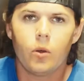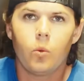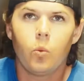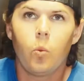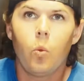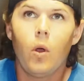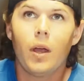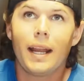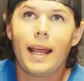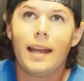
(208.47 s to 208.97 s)

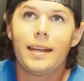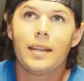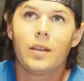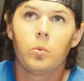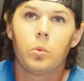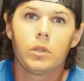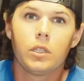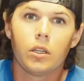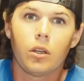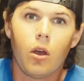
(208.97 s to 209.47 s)
what I
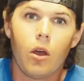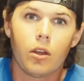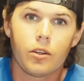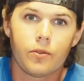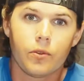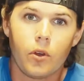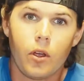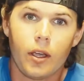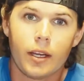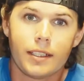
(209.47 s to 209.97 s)
did with the launch
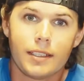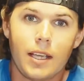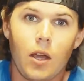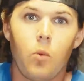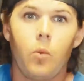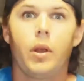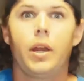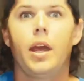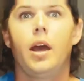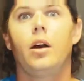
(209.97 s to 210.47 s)
frog is I
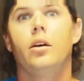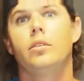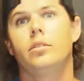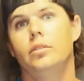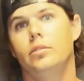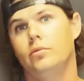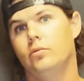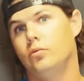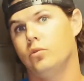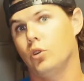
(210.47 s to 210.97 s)
went out
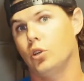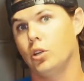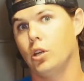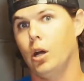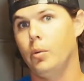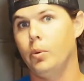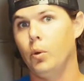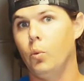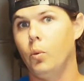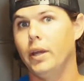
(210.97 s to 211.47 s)
for a
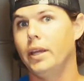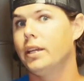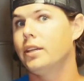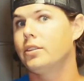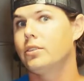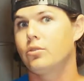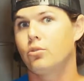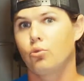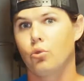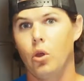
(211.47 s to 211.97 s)
couple
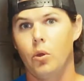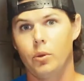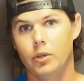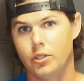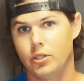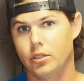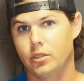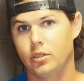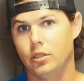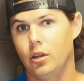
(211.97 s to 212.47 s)
weeks throwing
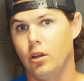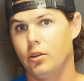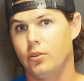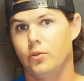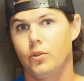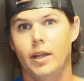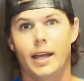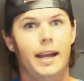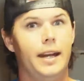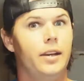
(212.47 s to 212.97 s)
just the launch
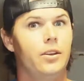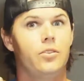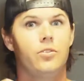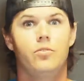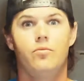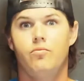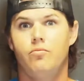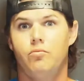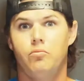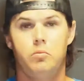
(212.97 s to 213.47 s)
frog.
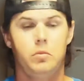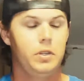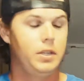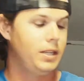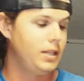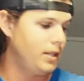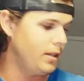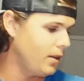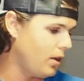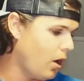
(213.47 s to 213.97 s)

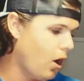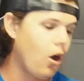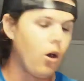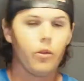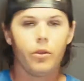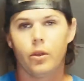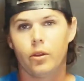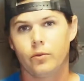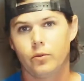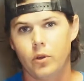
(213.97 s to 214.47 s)
All
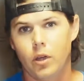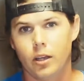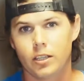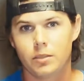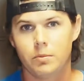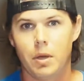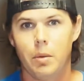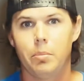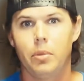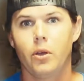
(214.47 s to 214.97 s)
the other frogs
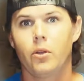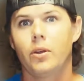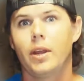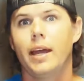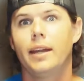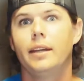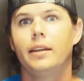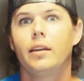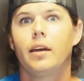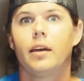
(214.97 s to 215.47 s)
in my boat
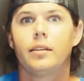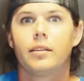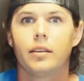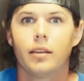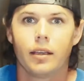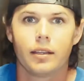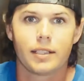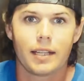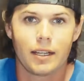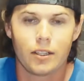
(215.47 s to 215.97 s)
I did not
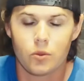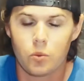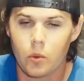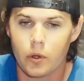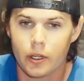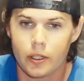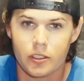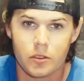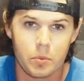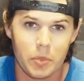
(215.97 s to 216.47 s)
touch. I just
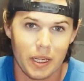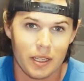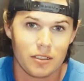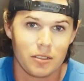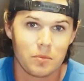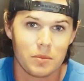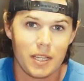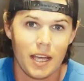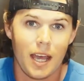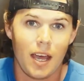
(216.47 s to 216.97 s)
wanted to spend
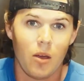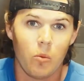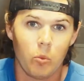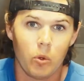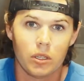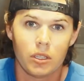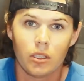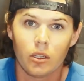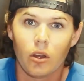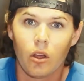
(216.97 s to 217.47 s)
some time
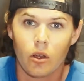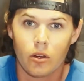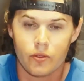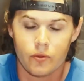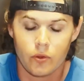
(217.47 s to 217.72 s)
with the launch